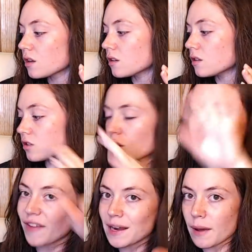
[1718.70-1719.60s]
So don't
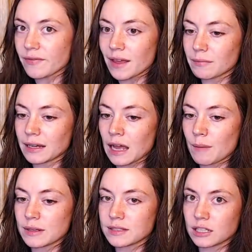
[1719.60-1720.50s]
fight about that in my
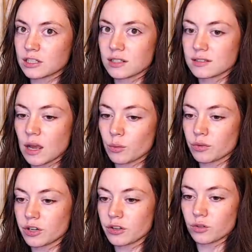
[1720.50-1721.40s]
comment section. That's not what we're
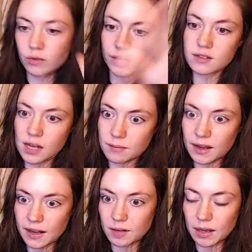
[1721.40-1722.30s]
here to do. We're here to talk about
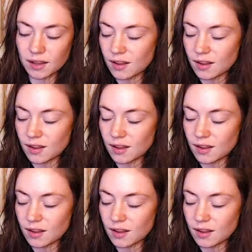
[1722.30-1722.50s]
anime.